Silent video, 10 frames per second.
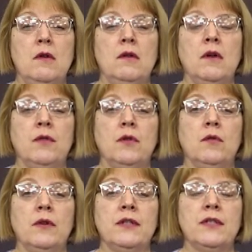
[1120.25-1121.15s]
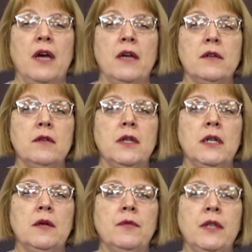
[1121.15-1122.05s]
of the Lower East Side.
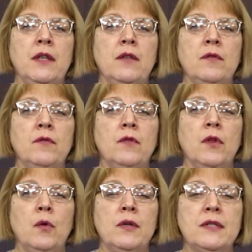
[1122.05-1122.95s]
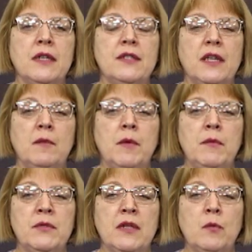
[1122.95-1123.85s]
Uh, the Lower East Side Tenement
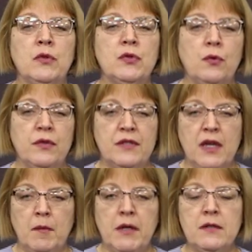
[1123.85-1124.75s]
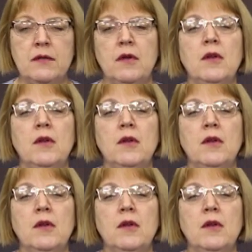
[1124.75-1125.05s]
Museum will tour the tenement